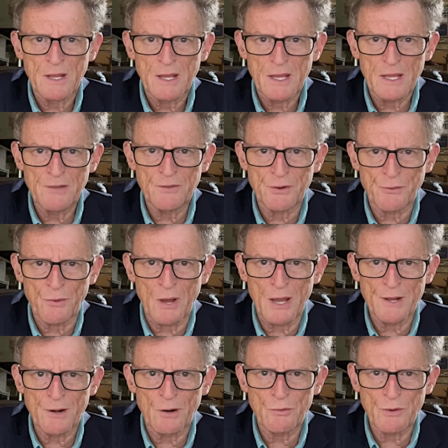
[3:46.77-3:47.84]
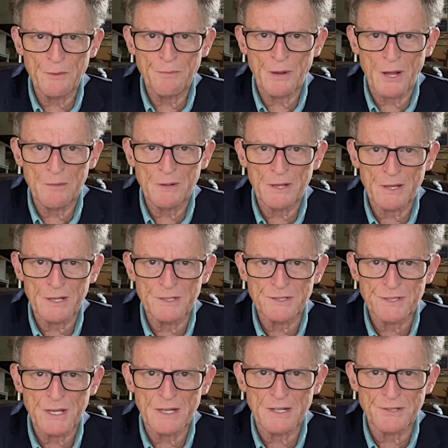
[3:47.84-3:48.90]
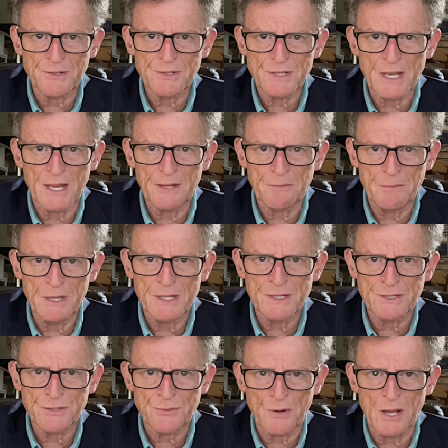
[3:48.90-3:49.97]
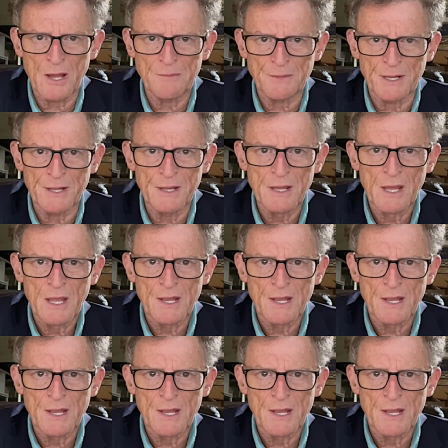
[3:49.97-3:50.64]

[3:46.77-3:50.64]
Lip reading: even rhino Republican senators like Mittens Romney